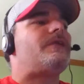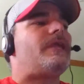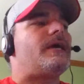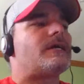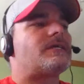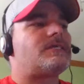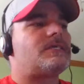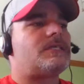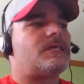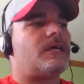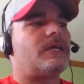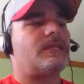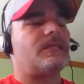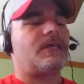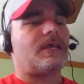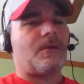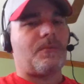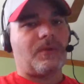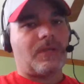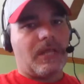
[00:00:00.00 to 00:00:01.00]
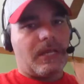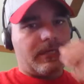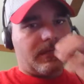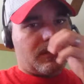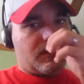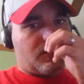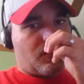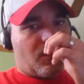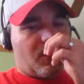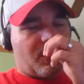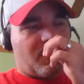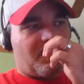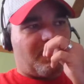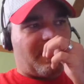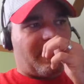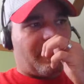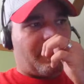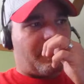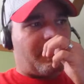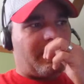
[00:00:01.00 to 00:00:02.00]
next thing that I would like to talk
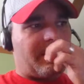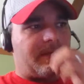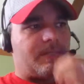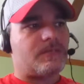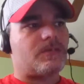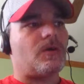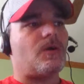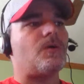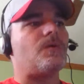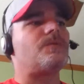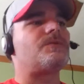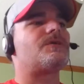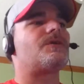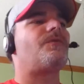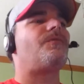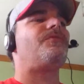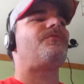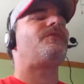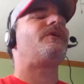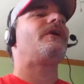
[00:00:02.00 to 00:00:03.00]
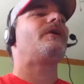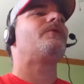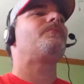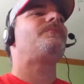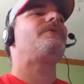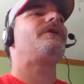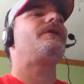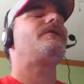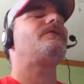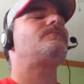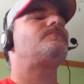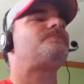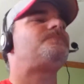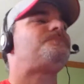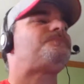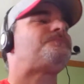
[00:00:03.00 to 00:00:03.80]
about is ozone therapy.